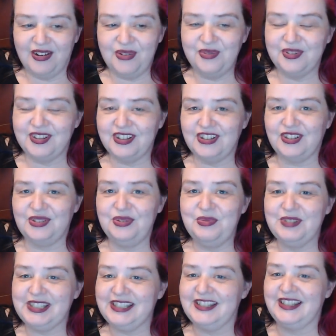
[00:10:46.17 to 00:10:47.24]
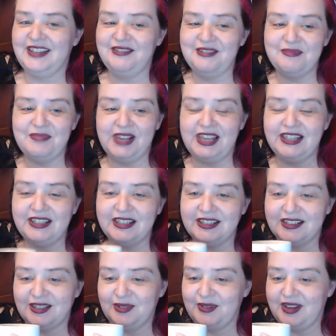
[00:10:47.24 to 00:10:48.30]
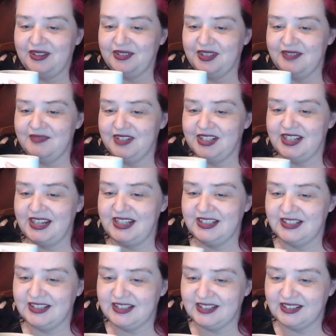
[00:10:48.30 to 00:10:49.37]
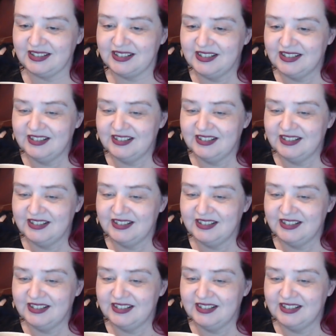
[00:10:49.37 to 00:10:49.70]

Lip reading: Oh, such cool sounding places as well. So much nicer than,